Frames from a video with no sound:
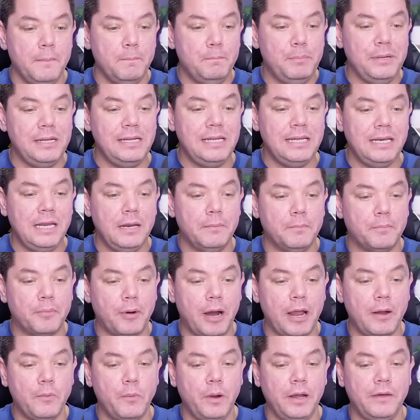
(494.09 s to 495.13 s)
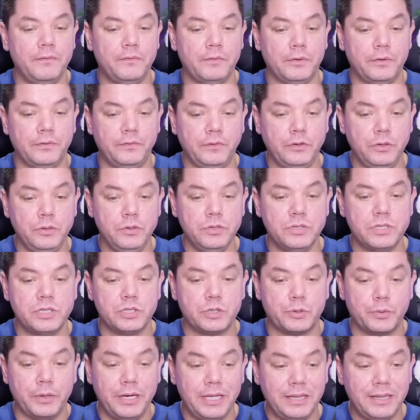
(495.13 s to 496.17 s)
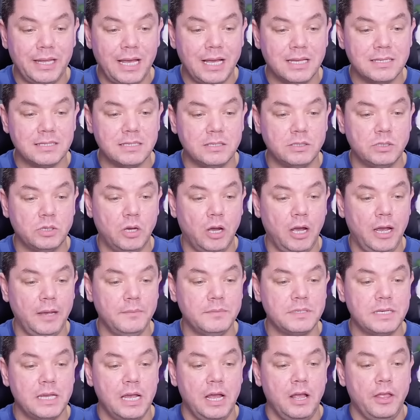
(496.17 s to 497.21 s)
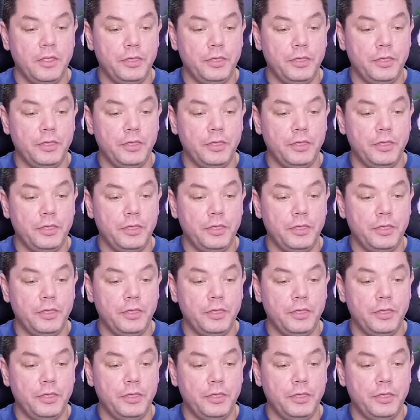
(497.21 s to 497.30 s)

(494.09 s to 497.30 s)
Billionaire Brainwave Reviews three thousand times,